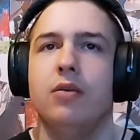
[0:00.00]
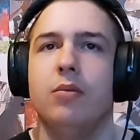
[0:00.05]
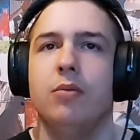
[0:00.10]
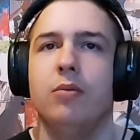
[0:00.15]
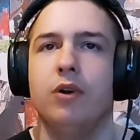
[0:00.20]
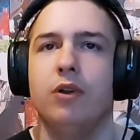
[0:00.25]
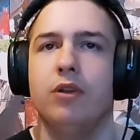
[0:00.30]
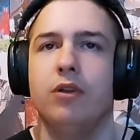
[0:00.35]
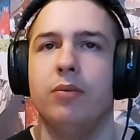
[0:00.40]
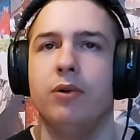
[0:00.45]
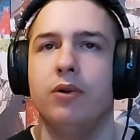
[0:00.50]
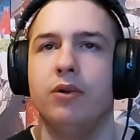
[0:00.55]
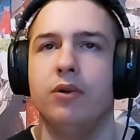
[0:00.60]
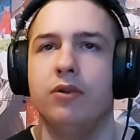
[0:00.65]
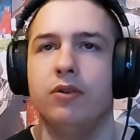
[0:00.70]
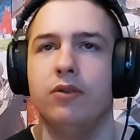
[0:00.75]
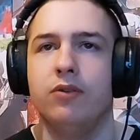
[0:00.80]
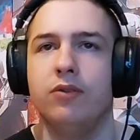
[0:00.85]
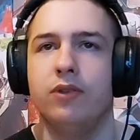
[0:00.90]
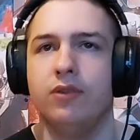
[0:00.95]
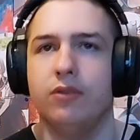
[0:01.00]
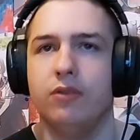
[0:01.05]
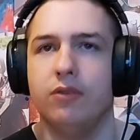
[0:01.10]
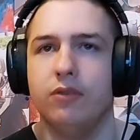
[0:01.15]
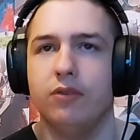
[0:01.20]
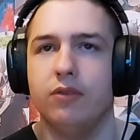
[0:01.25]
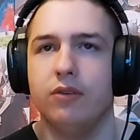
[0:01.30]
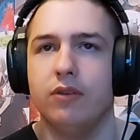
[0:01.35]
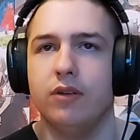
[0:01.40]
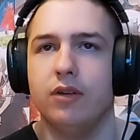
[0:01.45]
more independent
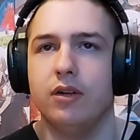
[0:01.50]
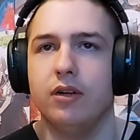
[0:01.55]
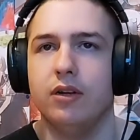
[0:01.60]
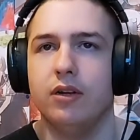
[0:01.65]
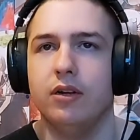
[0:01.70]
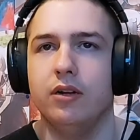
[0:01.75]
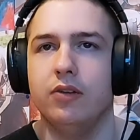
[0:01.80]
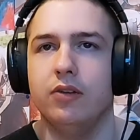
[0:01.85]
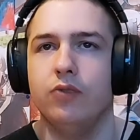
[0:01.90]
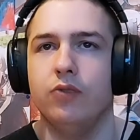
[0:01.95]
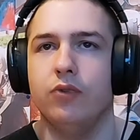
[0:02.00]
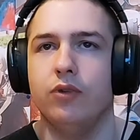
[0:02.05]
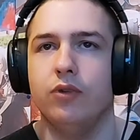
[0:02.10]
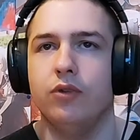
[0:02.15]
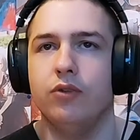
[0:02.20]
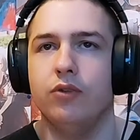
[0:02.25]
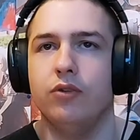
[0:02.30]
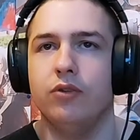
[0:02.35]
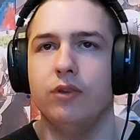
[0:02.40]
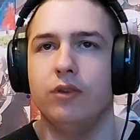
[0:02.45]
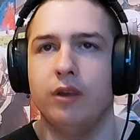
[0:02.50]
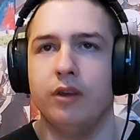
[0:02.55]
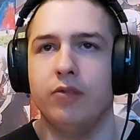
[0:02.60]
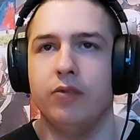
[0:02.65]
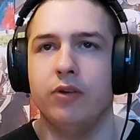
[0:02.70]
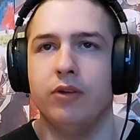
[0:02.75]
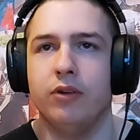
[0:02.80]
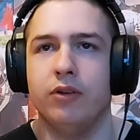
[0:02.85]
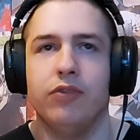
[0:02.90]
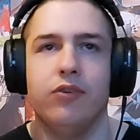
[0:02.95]
confidence to not need
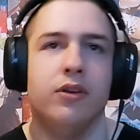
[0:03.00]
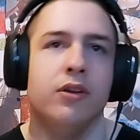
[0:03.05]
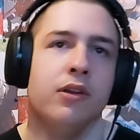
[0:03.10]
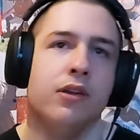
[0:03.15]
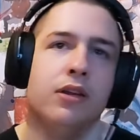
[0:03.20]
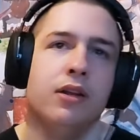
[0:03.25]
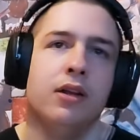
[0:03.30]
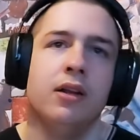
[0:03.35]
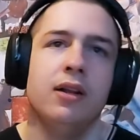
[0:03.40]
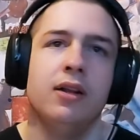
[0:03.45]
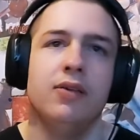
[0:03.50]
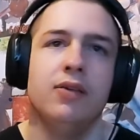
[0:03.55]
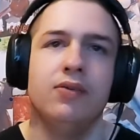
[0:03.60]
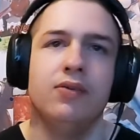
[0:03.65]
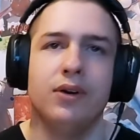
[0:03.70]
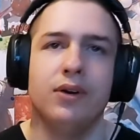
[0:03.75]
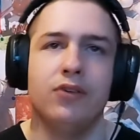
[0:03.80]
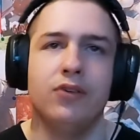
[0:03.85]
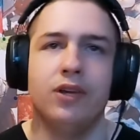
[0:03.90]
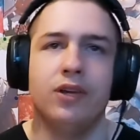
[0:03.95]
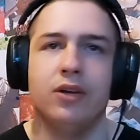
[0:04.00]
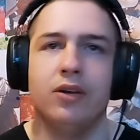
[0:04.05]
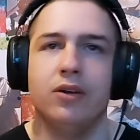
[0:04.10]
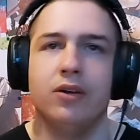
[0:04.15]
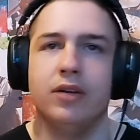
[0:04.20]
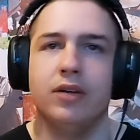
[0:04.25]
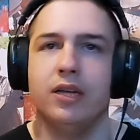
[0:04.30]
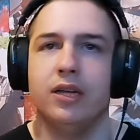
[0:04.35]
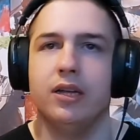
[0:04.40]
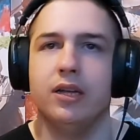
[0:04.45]
recognition. Find a
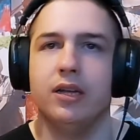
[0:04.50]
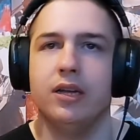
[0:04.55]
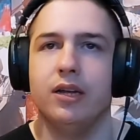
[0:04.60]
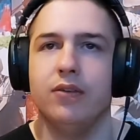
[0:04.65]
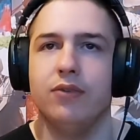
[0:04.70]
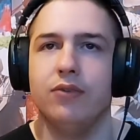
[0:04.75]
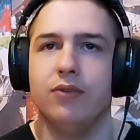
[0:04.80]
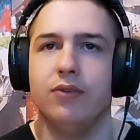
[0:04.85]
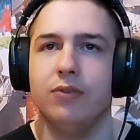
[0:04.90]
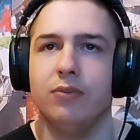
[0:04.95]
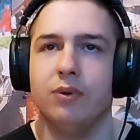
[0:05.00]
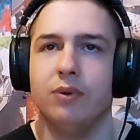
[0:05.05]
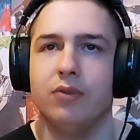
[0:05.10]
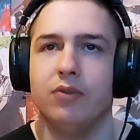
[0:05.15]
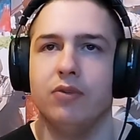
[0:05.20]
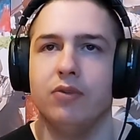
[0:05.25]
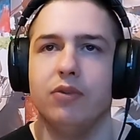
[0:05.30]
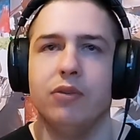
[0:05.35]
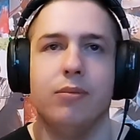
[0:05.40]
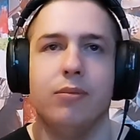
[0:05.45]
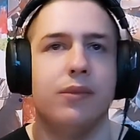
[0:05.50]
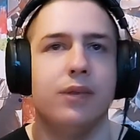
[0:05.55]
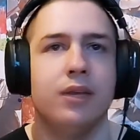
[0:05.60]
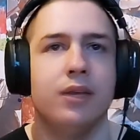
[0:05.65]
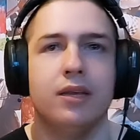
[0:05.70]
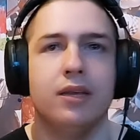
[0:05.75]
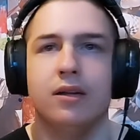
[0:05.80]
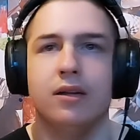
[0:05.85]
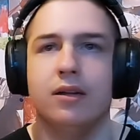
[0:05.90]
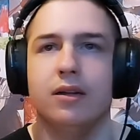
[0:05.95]
Sherlock in their life to inspire to do
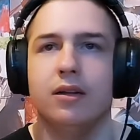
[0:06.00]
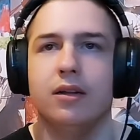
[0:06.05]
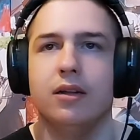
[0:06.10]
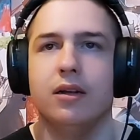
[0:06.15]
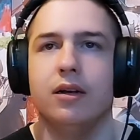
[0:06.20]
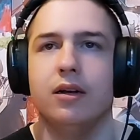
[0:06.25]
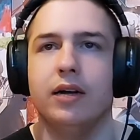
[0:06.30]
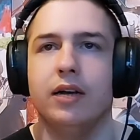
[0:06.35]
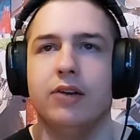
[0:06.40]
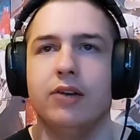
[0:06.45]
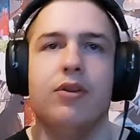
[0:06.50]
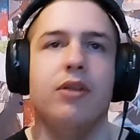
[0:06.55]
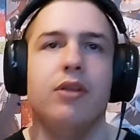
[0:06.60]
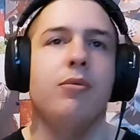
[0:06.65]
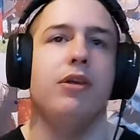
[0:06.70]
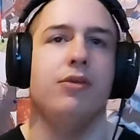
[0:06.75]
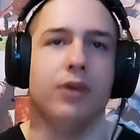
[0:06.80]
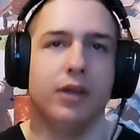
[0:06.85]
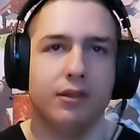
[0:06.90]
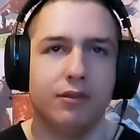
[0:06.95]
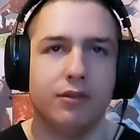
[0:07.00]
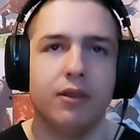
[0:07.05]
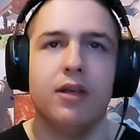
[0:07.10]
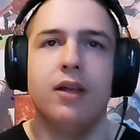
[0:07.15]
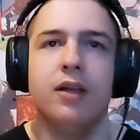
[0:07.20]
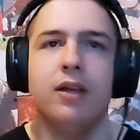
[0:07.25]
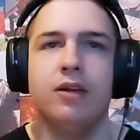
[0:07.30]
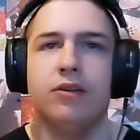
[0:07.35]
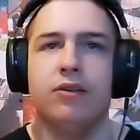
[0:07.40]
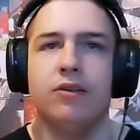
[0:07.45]
something incredibly great.
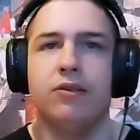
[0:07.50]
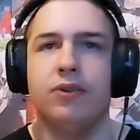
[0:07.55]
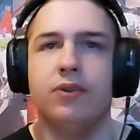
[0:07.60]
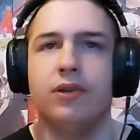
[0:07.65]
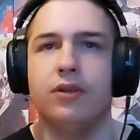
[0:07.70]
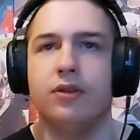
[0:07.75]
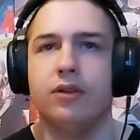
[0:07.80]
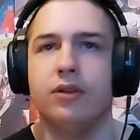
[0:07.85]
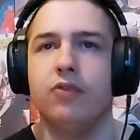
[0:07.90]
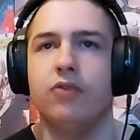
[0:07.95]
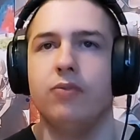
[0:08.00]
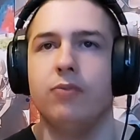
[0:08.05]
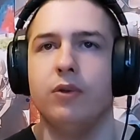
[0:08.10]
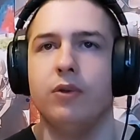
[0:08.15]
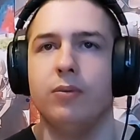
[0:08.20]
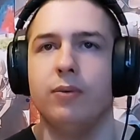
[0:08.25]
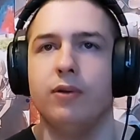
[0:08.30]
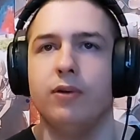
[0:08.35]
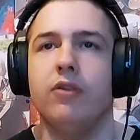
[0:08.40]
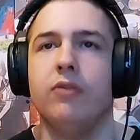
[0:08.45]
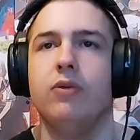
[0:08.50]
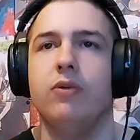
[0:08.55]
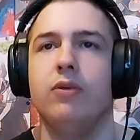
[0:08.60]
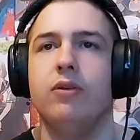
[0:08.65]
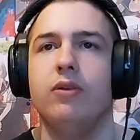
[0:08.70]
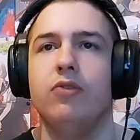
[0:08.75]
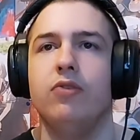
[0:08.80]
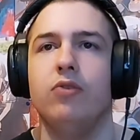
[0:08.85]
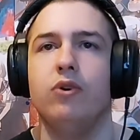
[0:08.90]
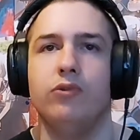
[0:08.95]
Doesn't feel the need to be the best at what
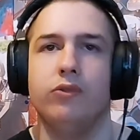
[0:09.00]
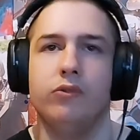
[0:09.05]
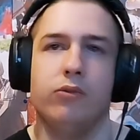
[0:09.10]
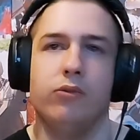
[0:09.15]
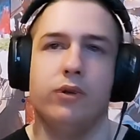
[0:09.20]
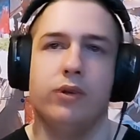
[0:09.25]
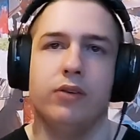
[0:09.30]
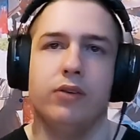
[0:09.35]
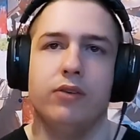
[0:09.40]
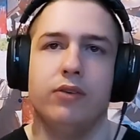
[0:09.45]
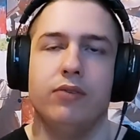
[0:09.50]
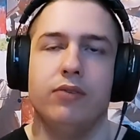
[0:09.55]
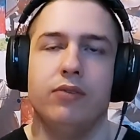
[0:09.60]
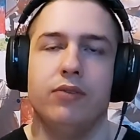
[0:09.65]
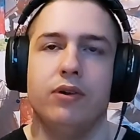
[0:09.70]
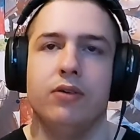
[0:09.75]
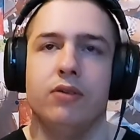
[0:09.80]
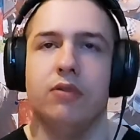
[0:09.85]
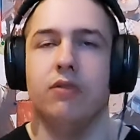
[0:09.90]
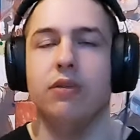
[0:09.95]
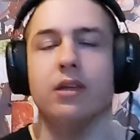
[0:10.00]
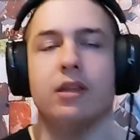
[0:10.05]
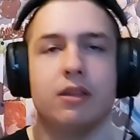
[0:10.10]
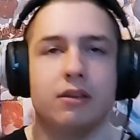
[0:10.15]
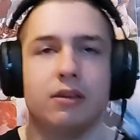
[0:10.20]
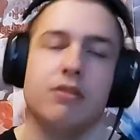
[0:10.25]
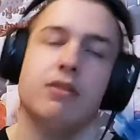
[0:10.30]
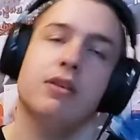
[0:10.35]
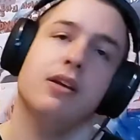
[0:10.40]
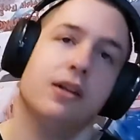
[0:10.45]
they do as long as they feel
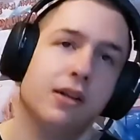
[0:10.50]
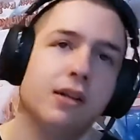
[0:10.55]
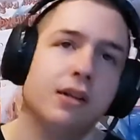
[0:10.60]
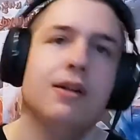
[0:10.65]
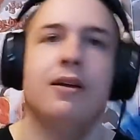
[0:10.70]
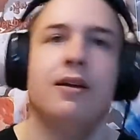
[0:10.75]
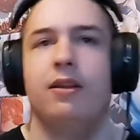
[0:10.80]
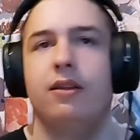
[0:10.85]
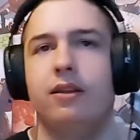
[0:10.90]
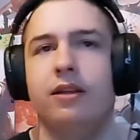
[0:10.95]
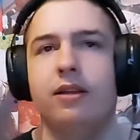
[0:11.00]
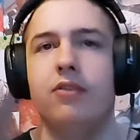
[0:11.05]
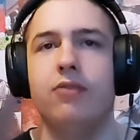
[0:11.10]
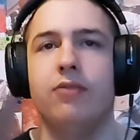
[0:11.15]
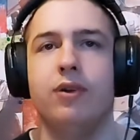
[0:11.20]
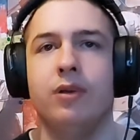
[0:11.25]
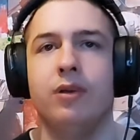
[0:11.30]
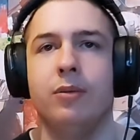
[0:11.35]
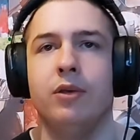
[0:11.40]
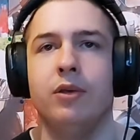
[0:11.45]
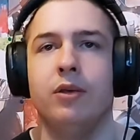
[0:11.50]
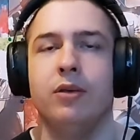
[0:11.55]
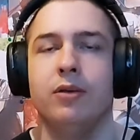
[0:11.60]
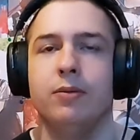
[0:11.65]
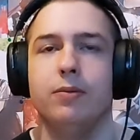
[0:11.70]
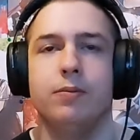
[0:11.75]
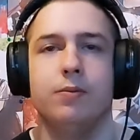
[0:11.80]
content. That's definitely me.